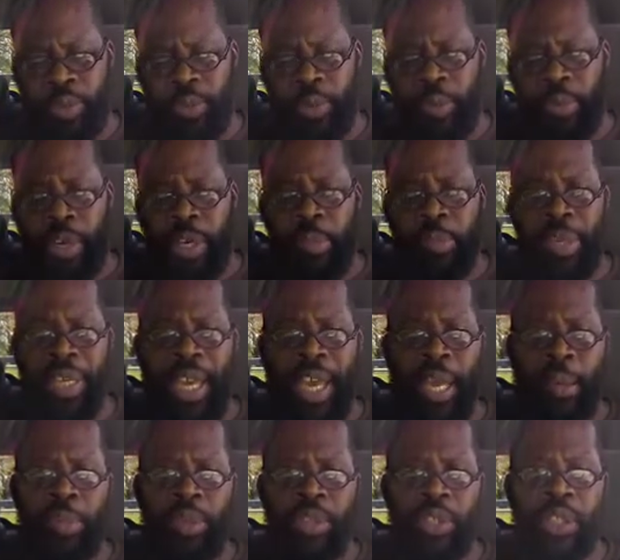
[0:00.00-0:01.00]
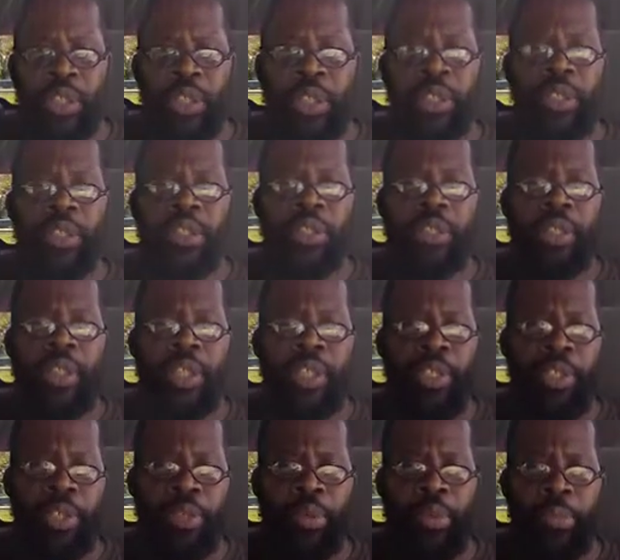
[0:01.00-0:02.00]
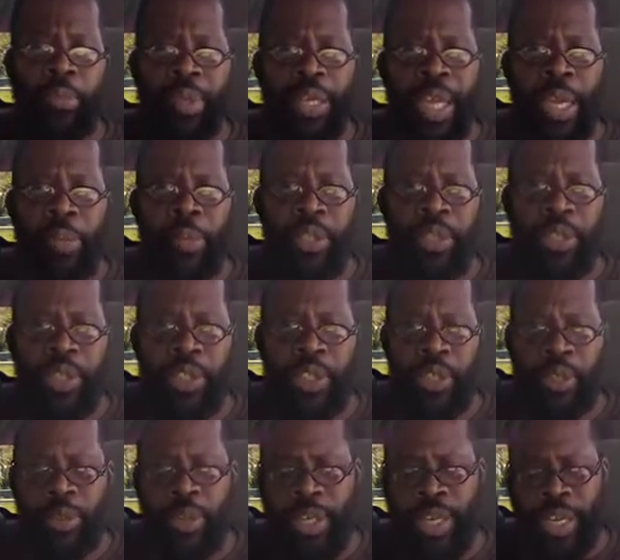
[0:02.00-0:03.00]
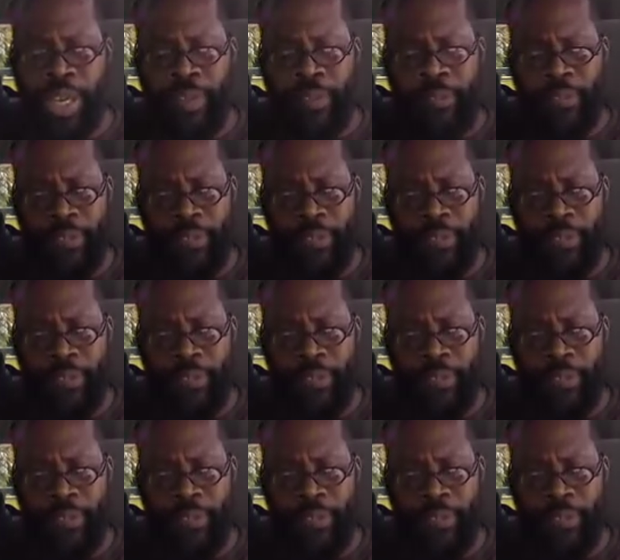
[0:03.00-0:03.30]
We want to be able to to endure, be able to endure that.